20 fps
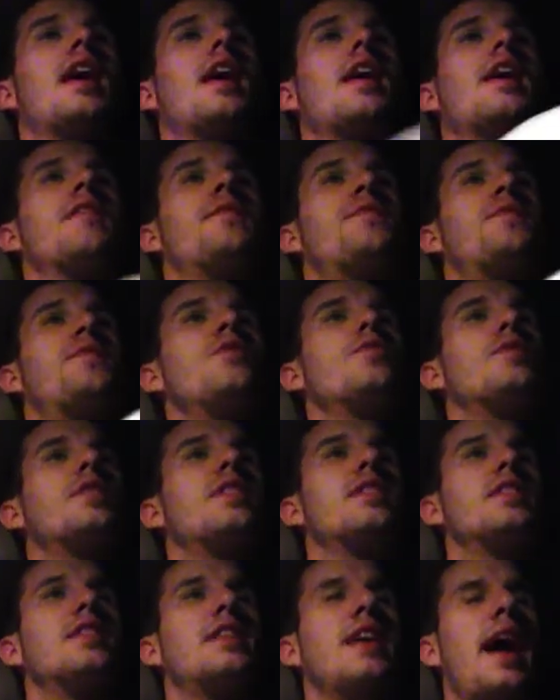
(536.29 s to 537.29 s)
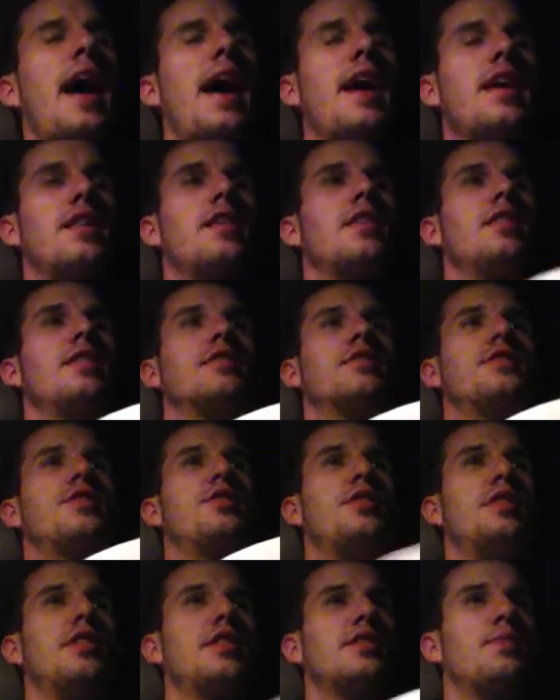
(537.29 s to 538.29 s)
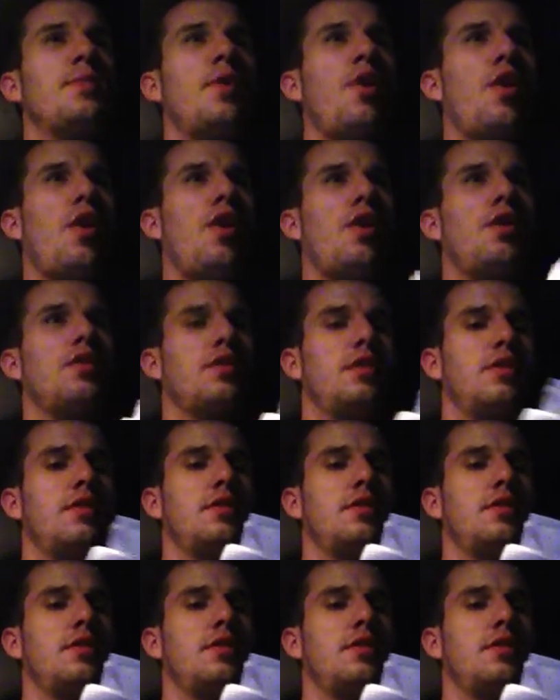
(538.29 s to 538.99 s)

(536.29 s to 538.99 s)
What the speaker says: If you can get to this mall,